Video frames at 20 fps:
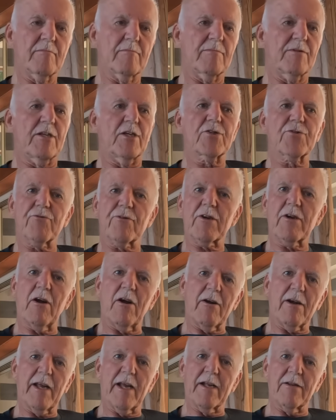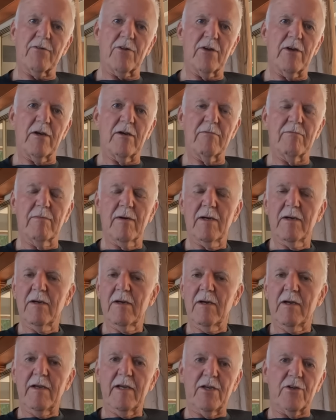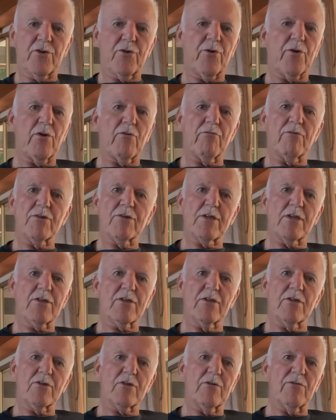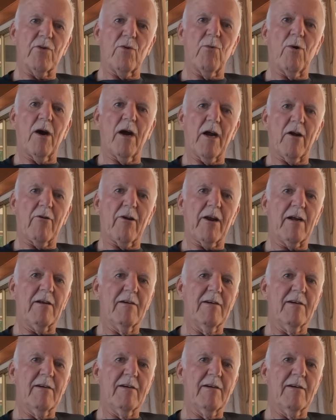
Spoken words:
disregarding the internal resistance of the wiring.